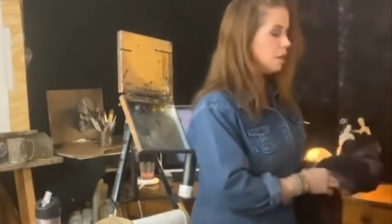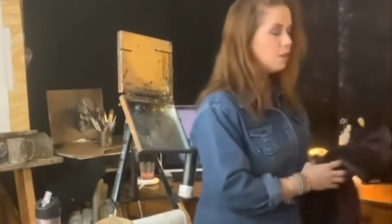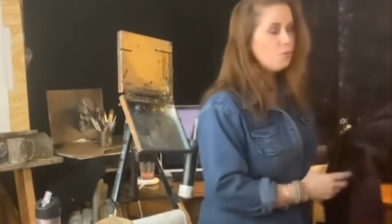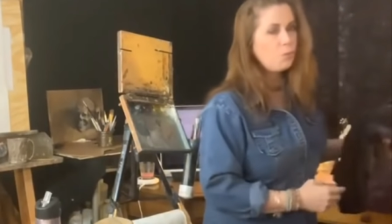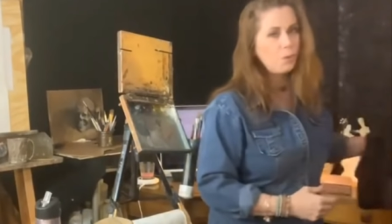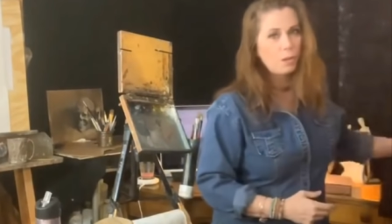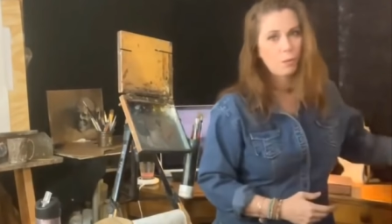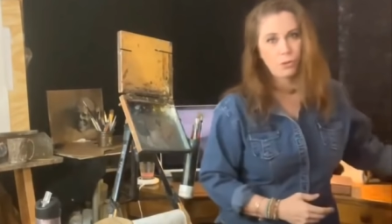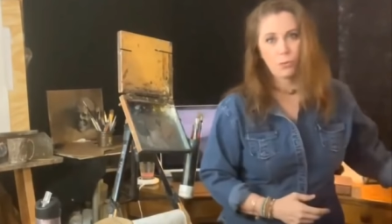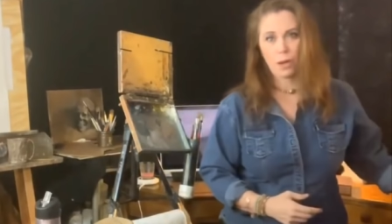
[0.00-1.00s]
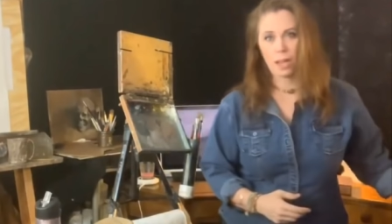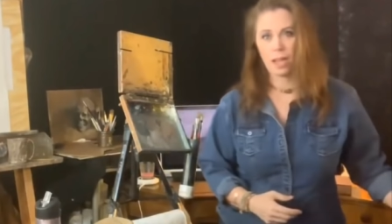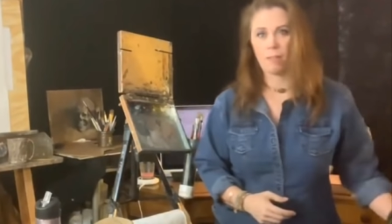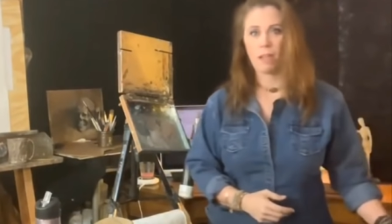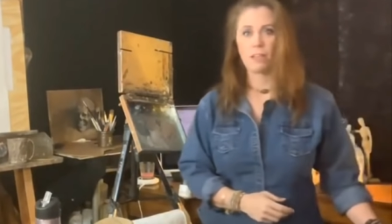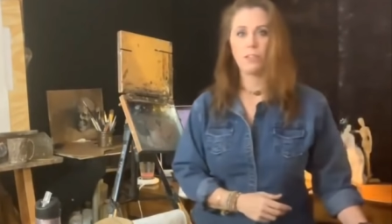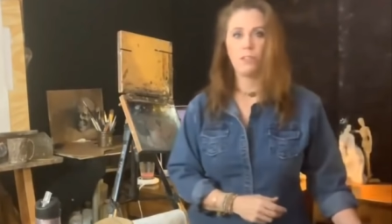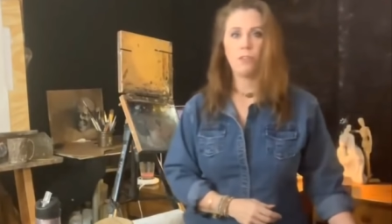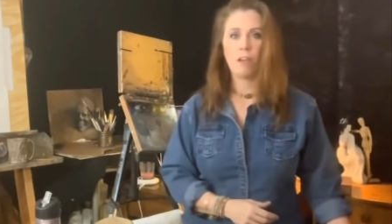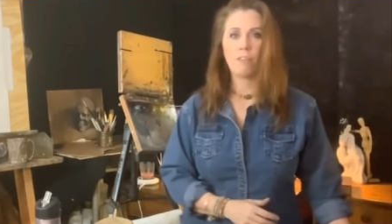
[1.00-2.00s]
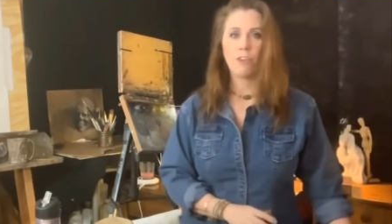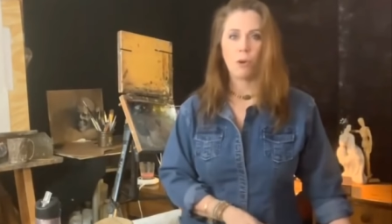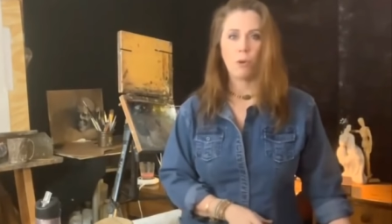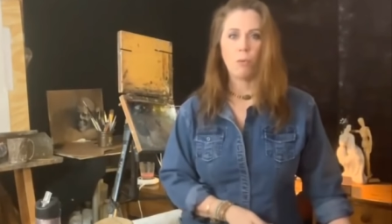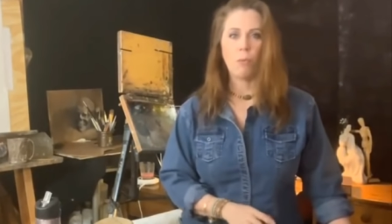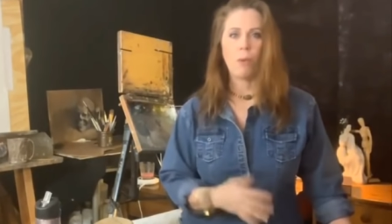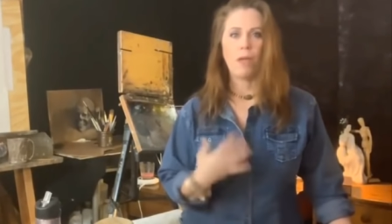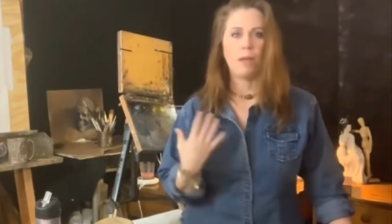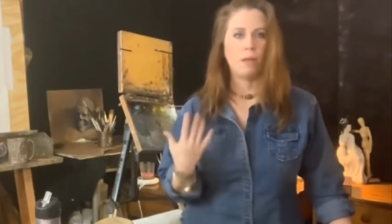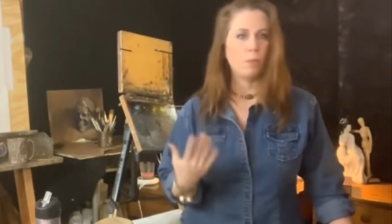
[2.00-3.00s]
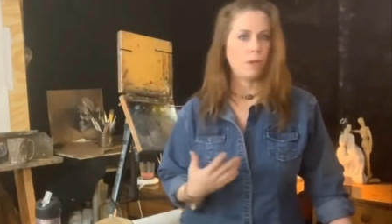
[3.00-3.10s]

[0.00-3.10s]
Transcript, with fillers: And you really do want to have that because you never know when the